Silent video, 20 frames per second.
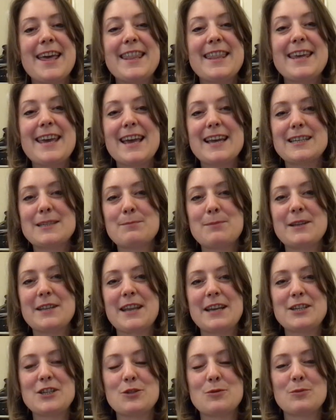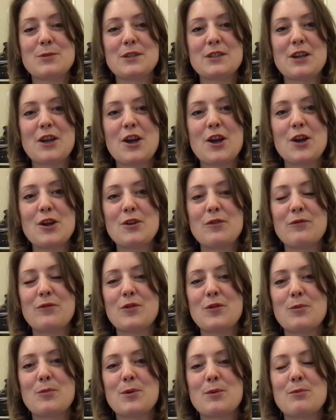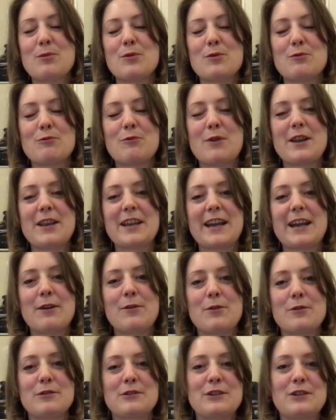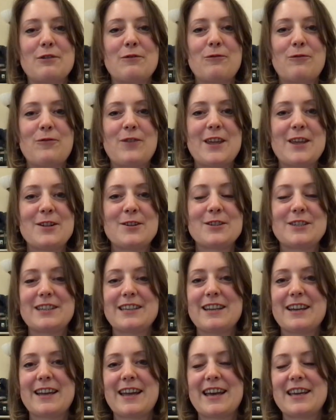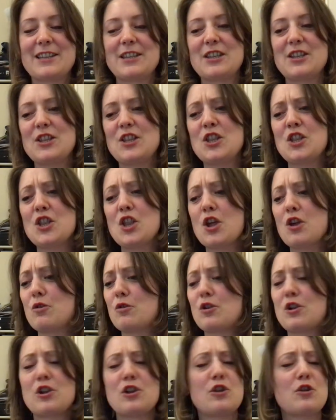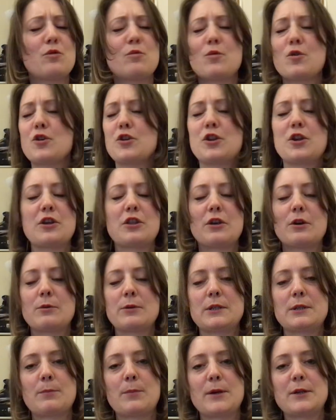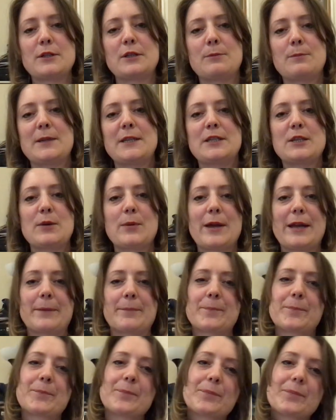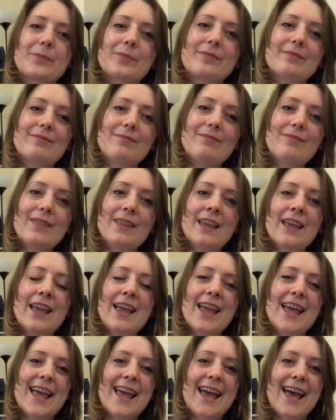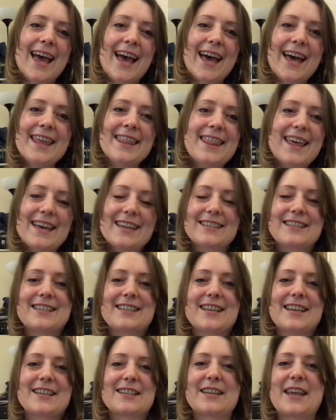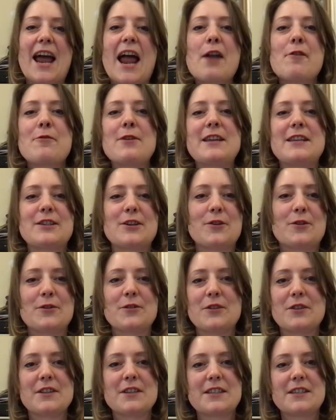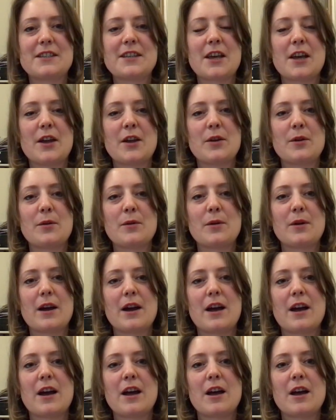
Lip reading: the explanation was over, we were all running out onto the field, and I had no clue what on earth I was supposed to be doing. And that's carried on. So